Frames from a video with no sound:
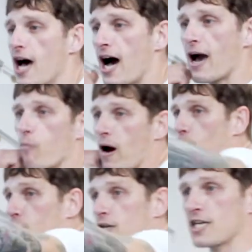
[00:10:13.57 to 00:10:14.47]
I might
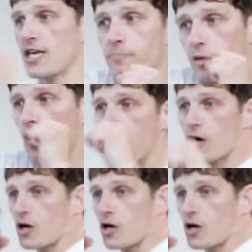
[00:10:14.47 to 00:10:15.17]
want to keep long